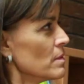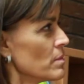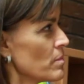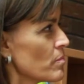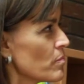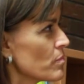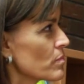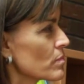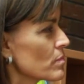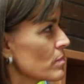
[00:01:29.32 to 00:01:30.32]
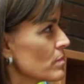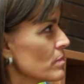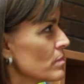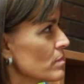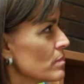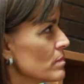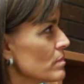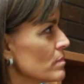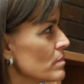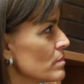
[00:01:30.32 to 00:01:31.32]

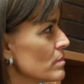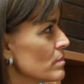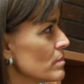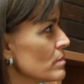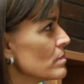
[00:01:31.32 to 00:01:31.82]
The person shown says nothing.